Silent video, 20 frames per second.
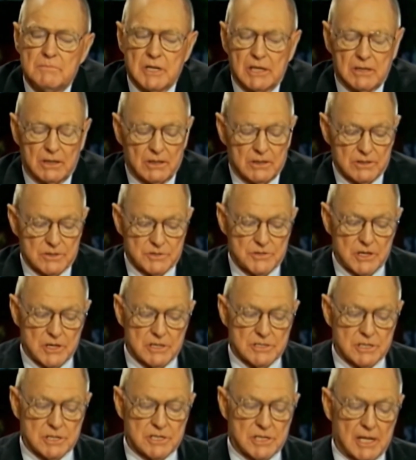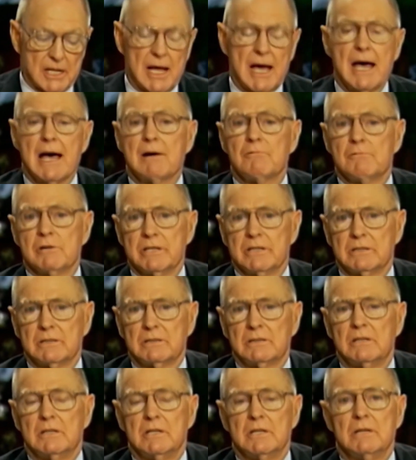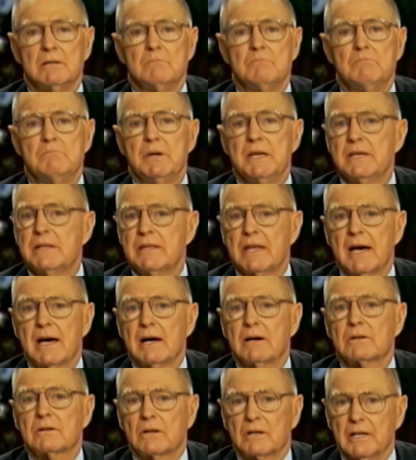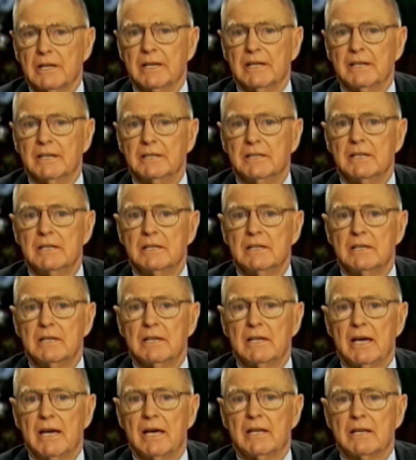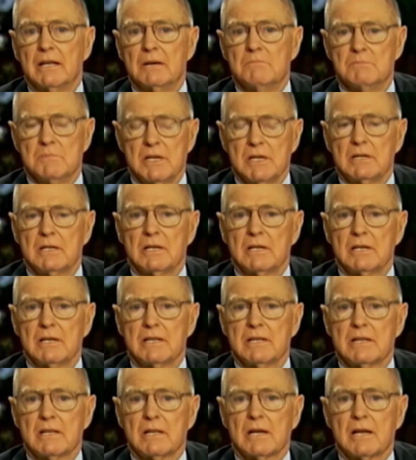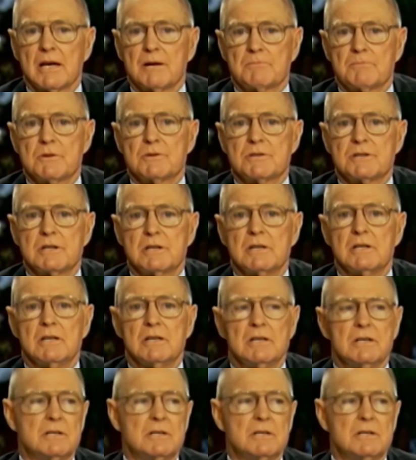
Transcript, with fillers: Because Jesus said, I will, be thou clean and immediately the leprosy